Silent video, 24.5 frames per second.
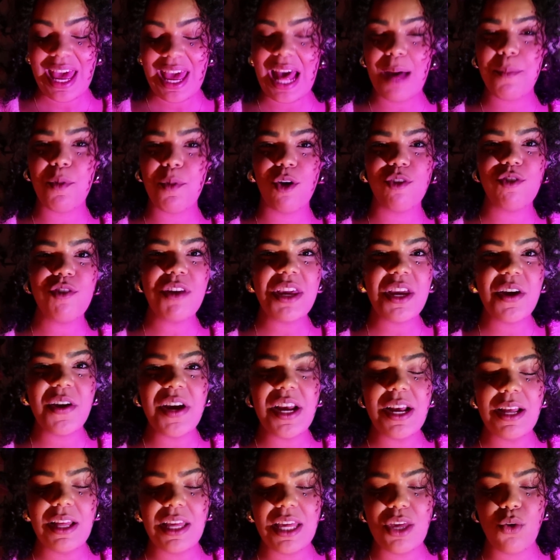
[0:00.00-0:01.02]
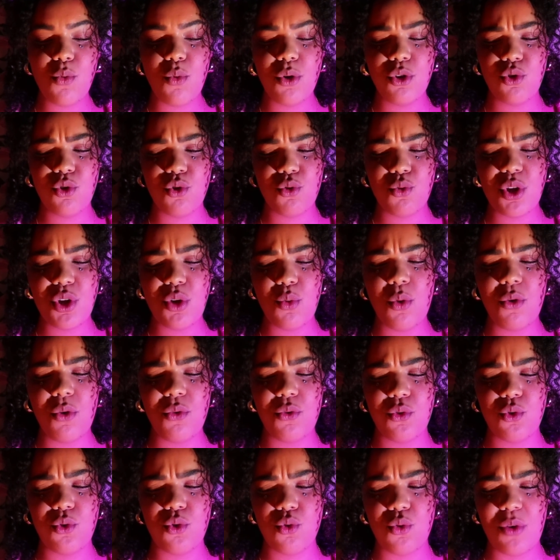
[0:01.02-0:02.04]
I'm also hearing you were
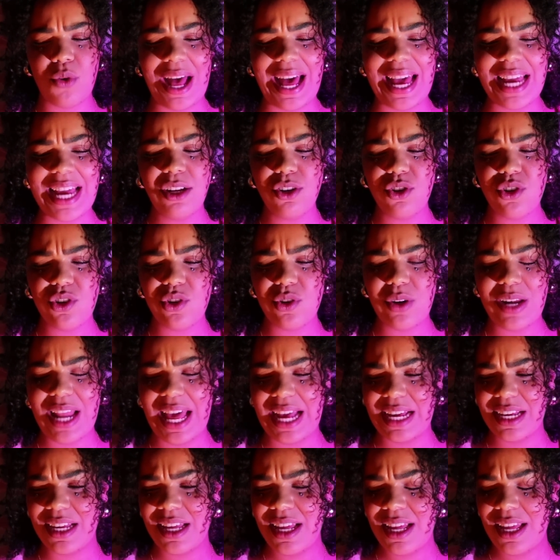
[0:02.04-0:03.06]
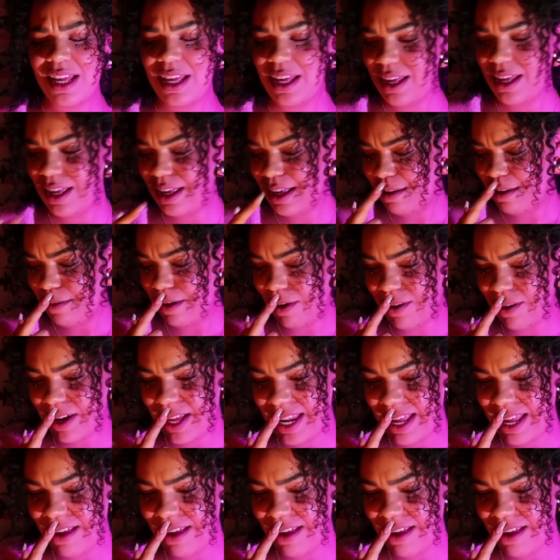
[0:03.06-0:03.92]
trying to, like, how can